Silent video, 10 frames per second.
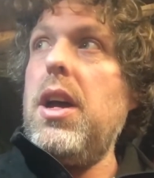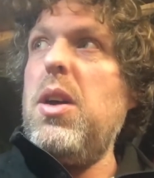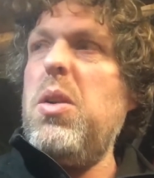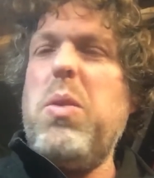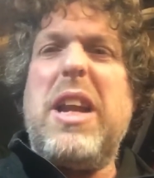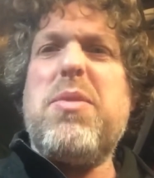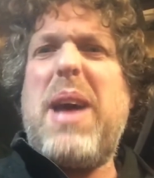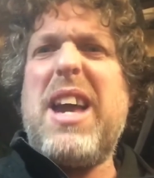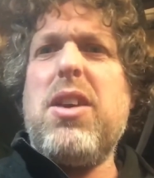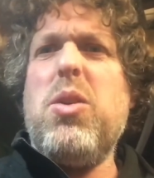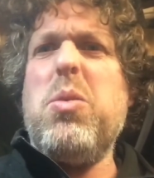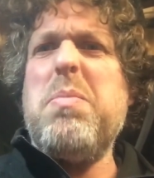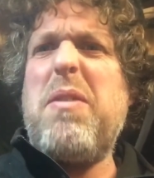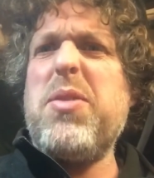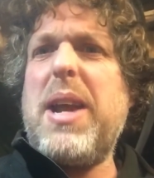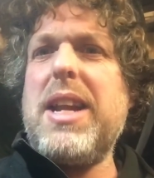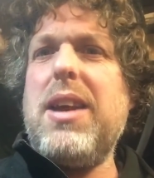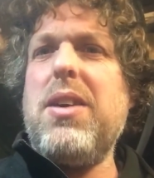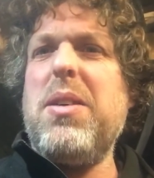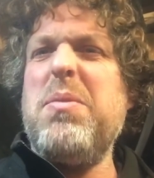weeks back, months back
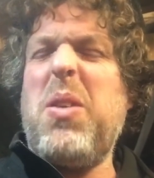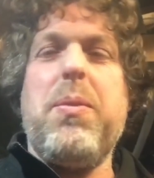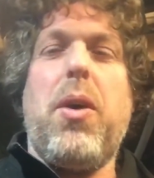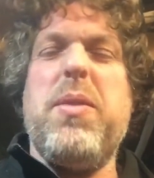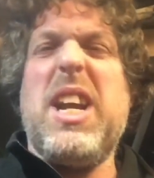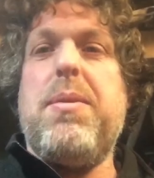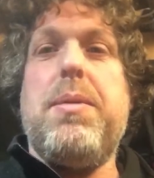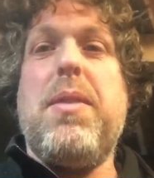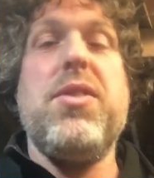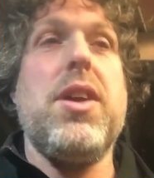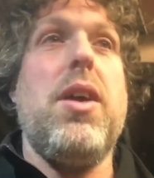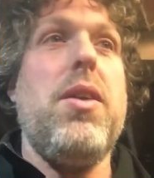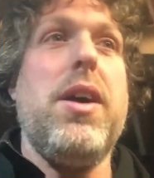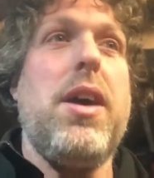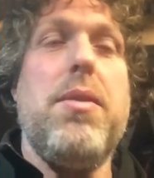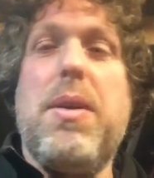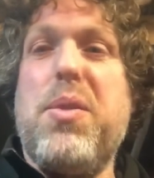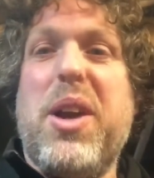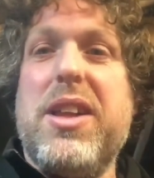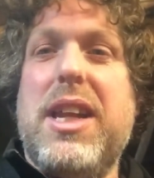now. Well, it might be a couple of months ago, but I can't remember
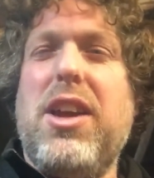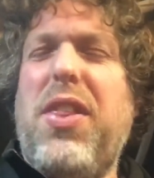when I did it.